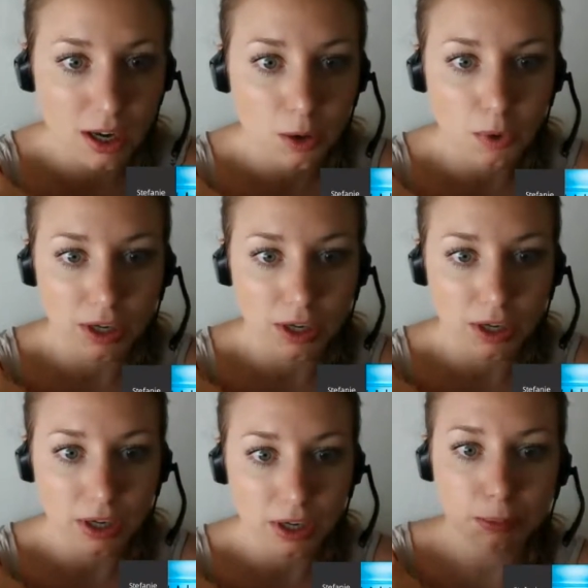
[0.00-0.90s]
We're going to put
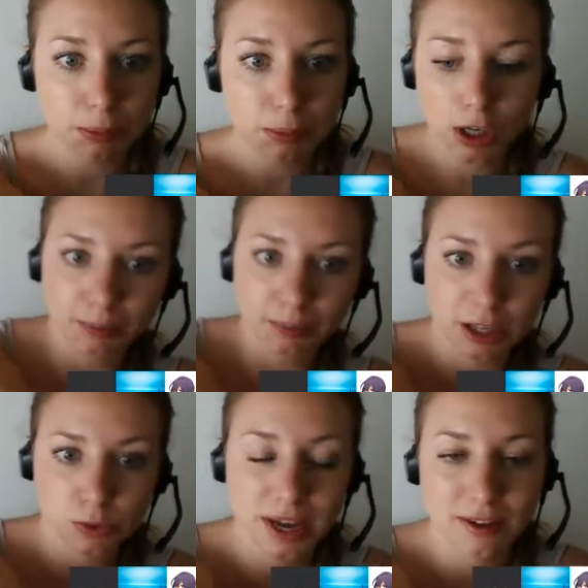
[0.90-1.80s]
a comma here
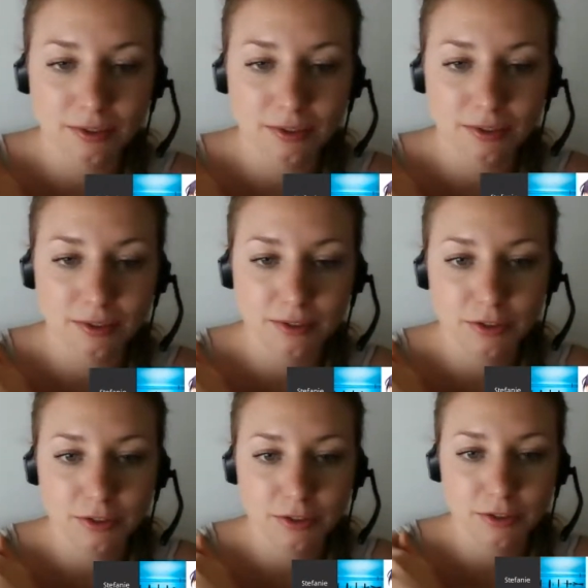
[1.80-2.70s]
because we have two
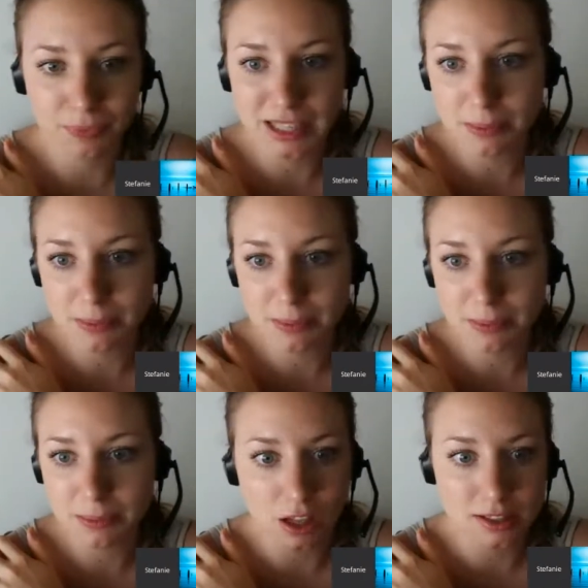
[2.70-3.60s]

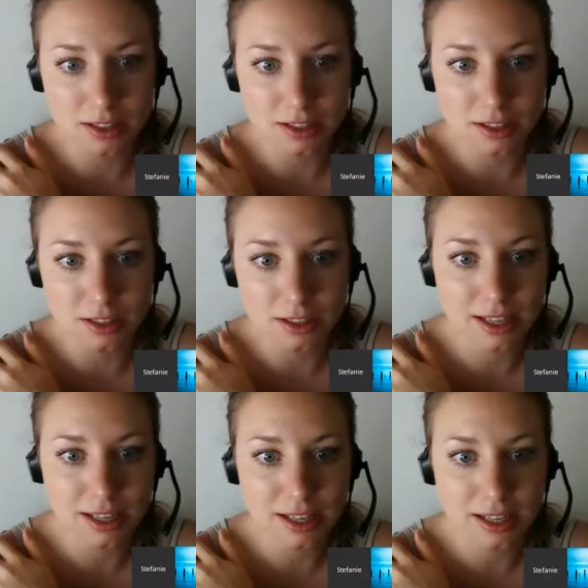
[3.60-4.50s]
independent clauses that
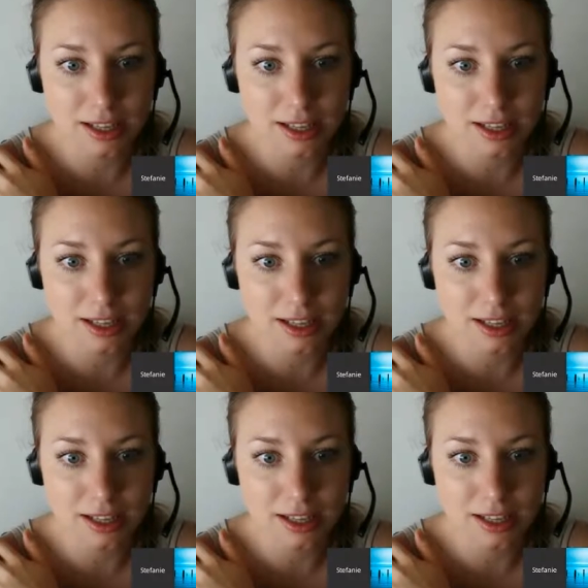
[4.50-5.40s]
are
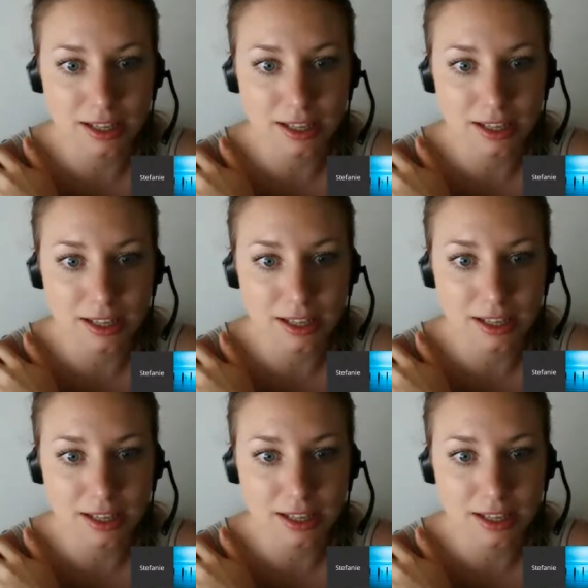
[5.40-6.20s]
different together.